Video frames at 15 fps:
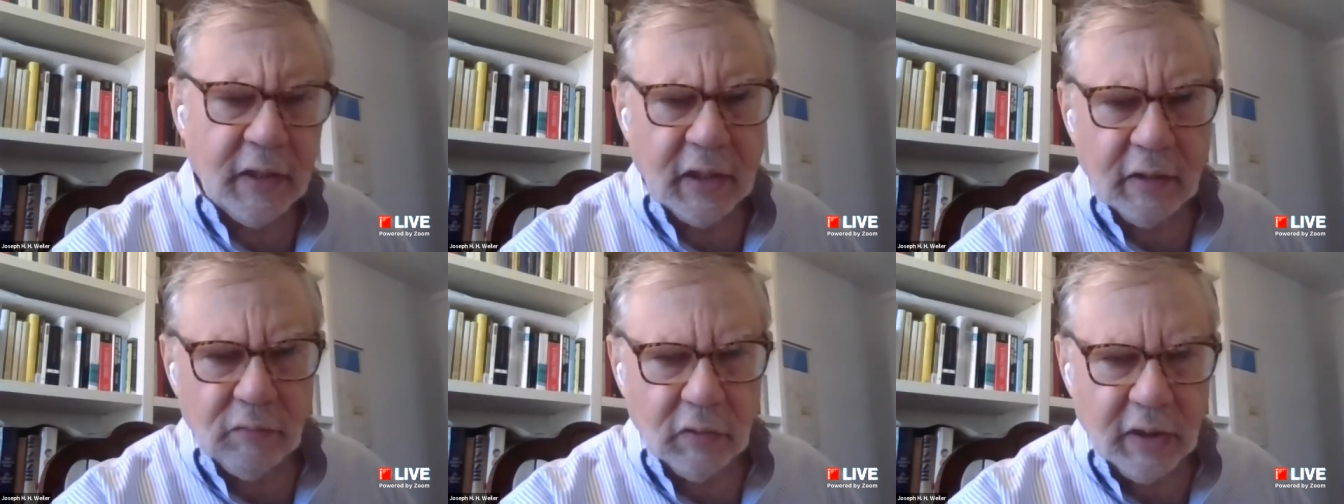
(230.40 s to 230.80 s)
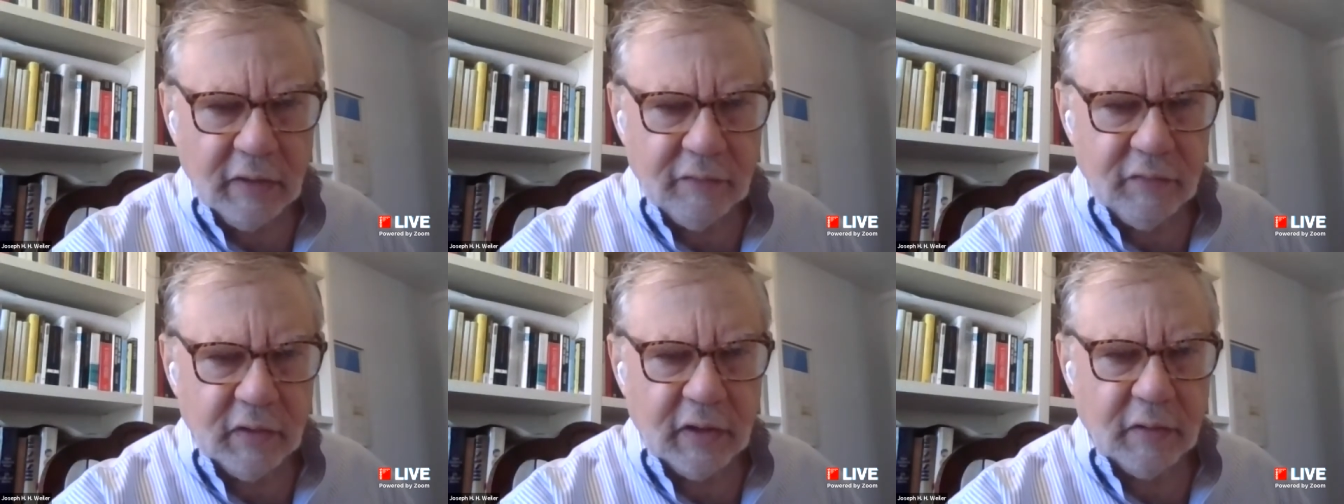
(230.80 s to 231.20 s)
And I will
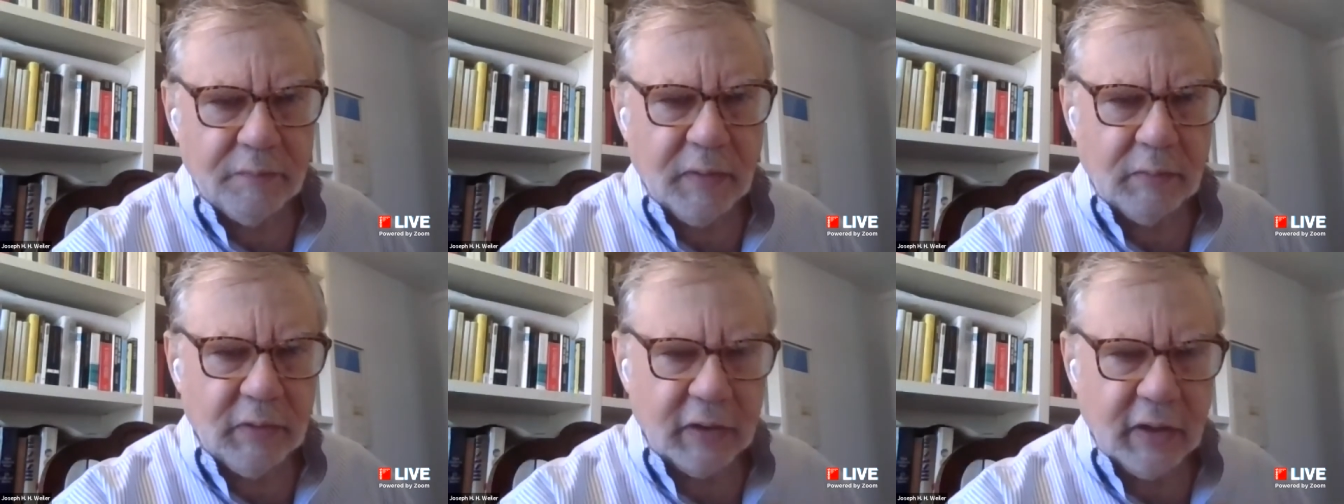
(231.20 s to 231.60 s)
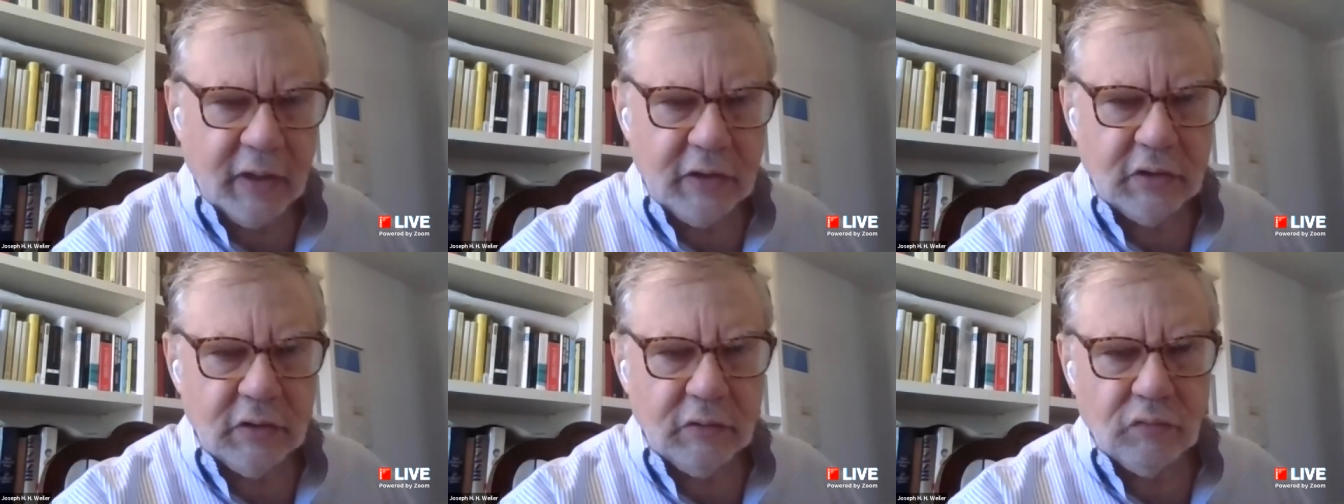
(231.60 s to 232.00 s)
have another
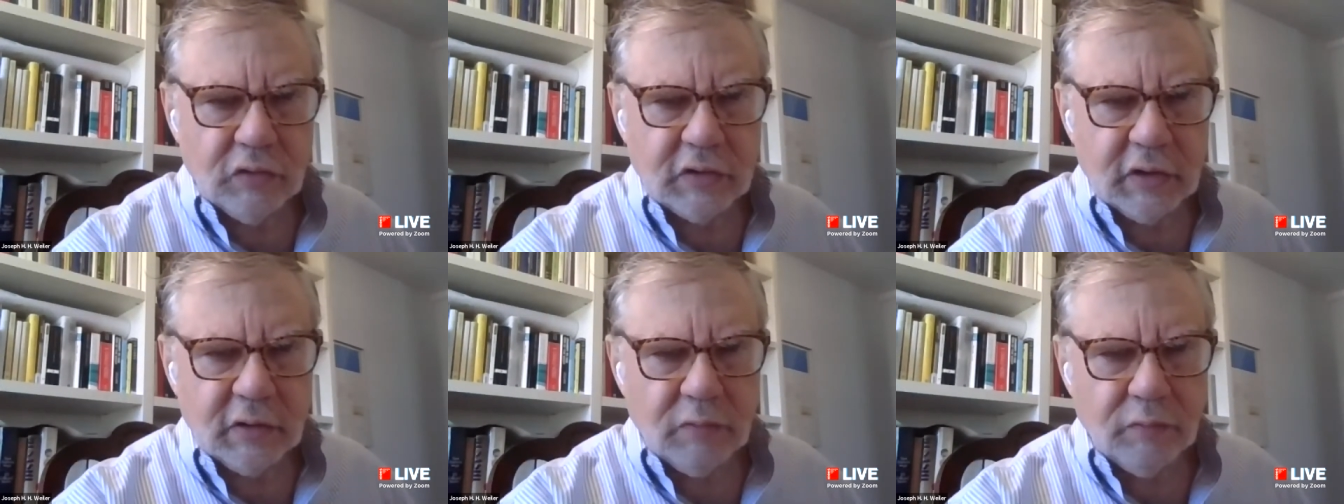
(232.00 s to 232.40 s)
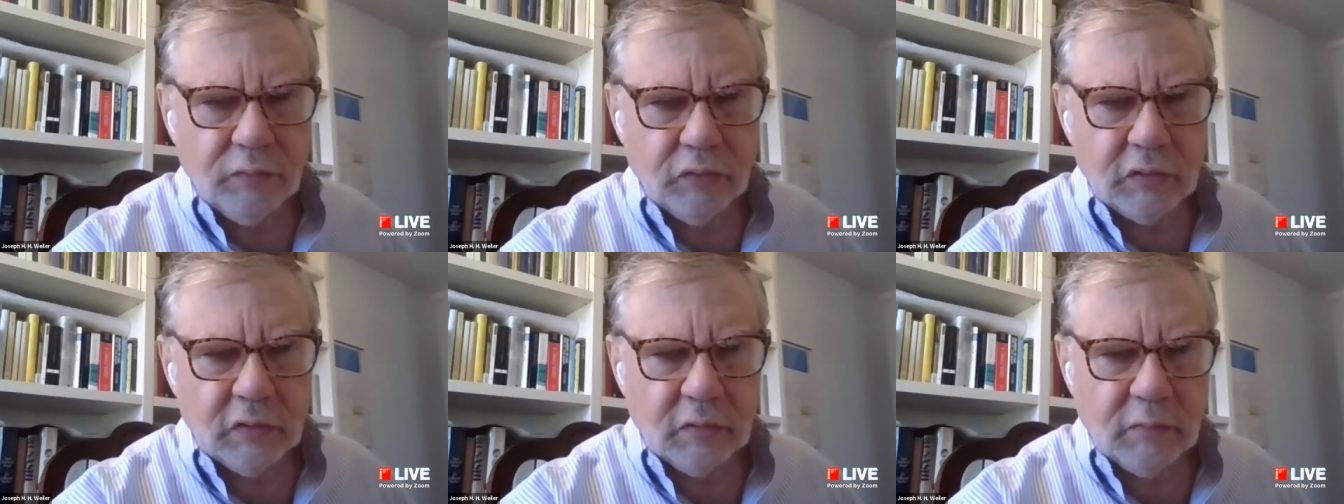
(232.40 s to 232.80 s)
publication which I can
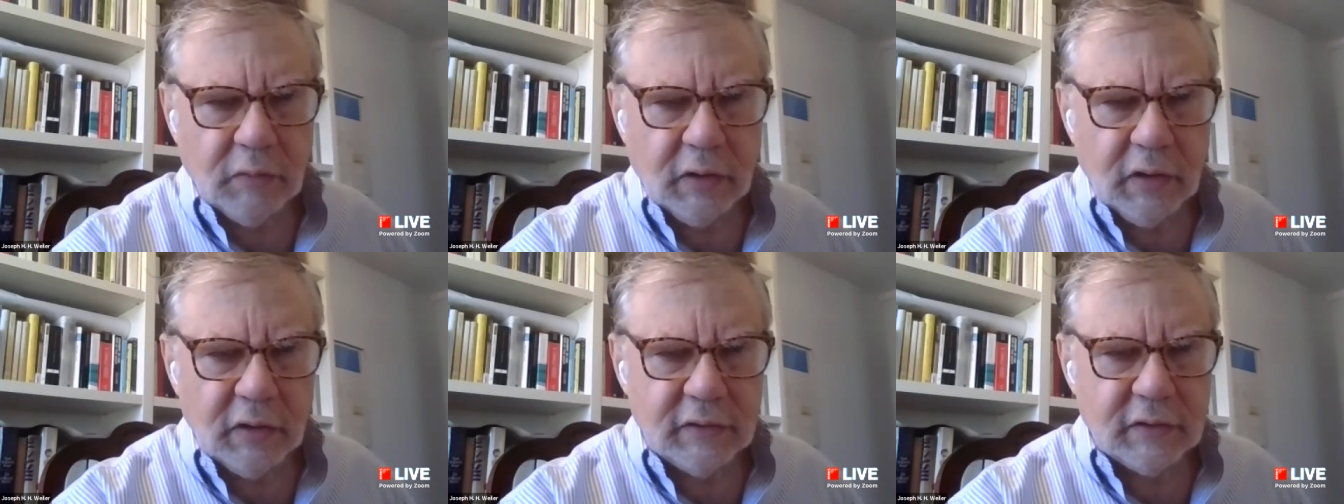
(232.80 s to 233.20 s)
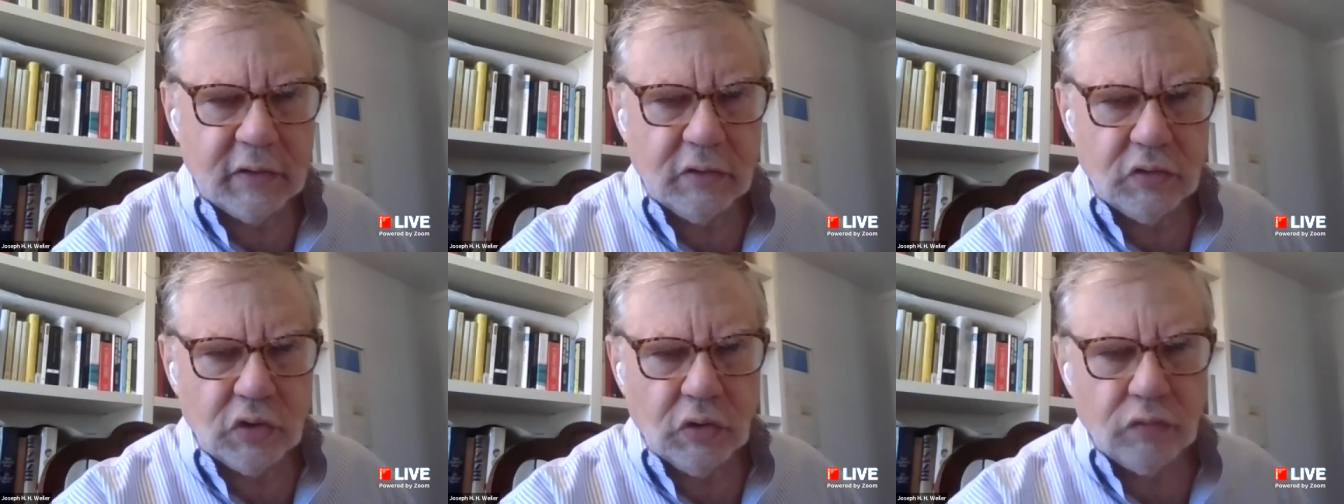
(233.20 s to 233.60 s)
put on my list
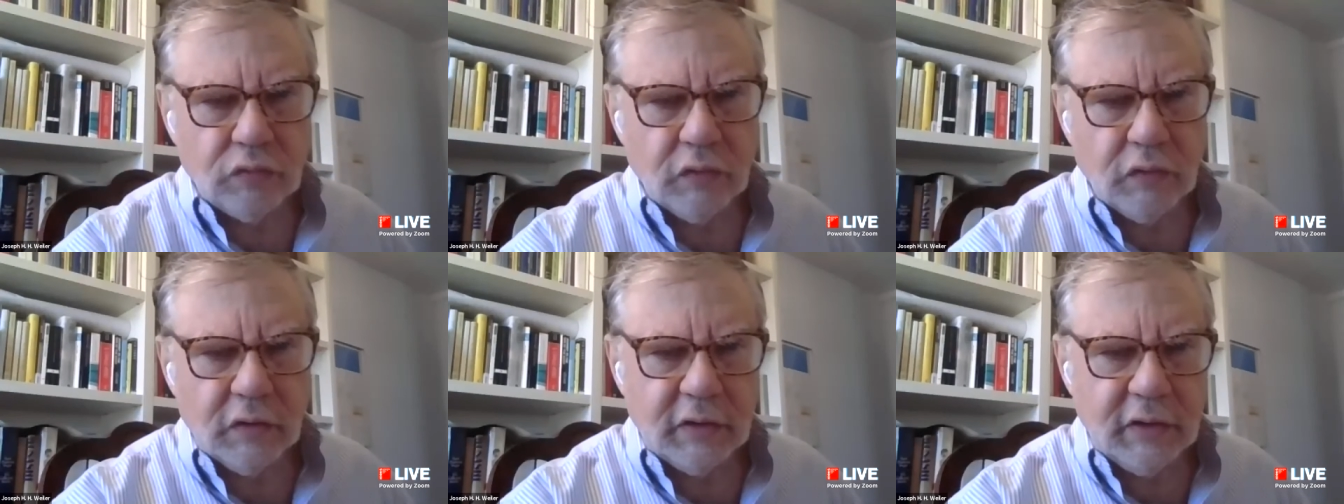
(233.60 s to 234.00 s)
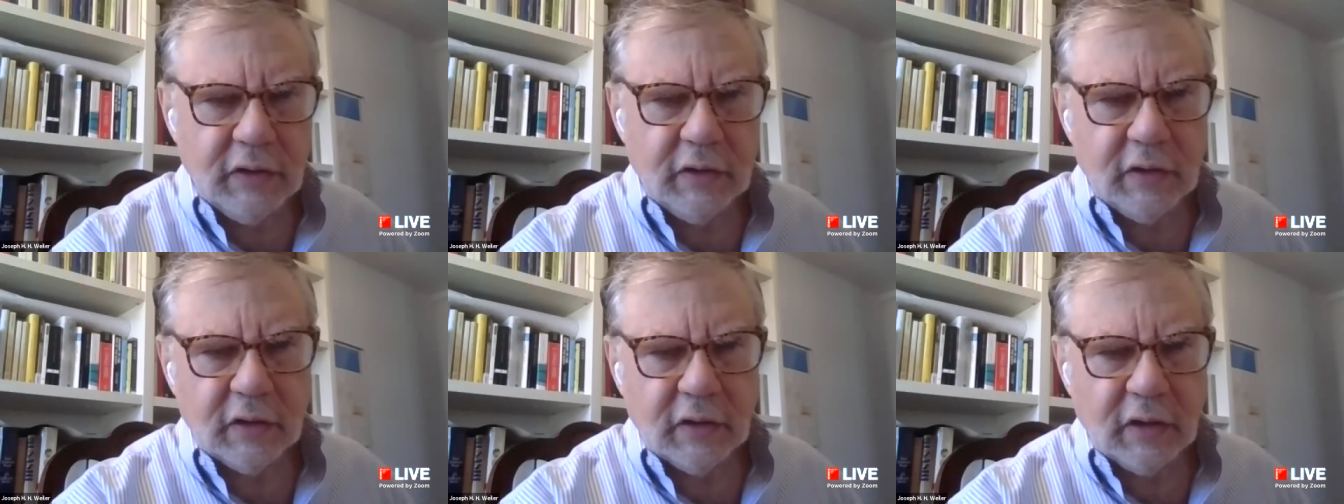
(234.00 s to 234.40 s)
and show to the
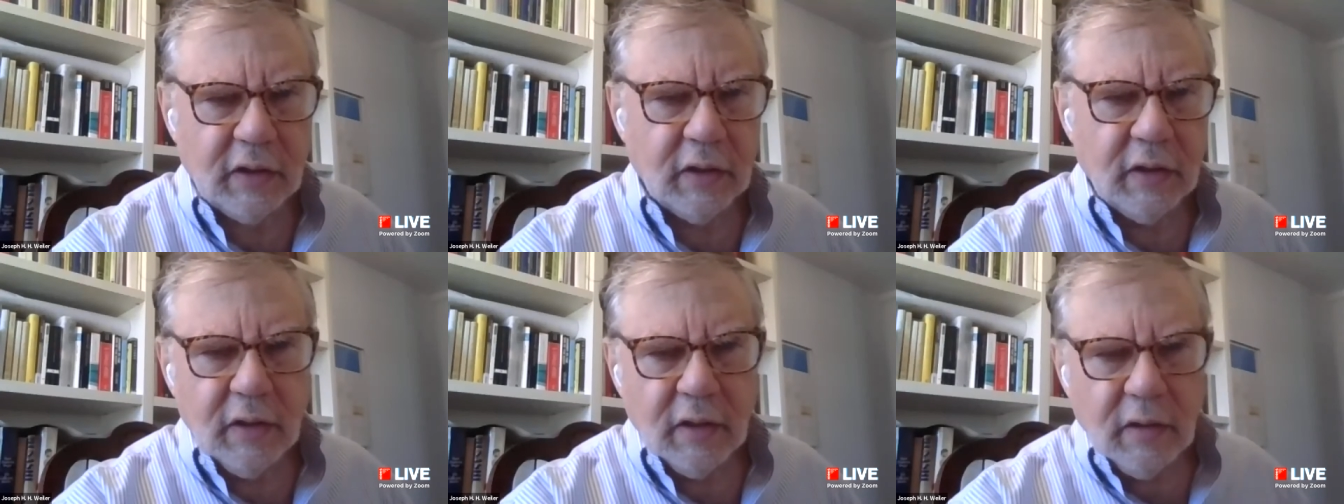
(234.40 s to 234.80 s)
dean that I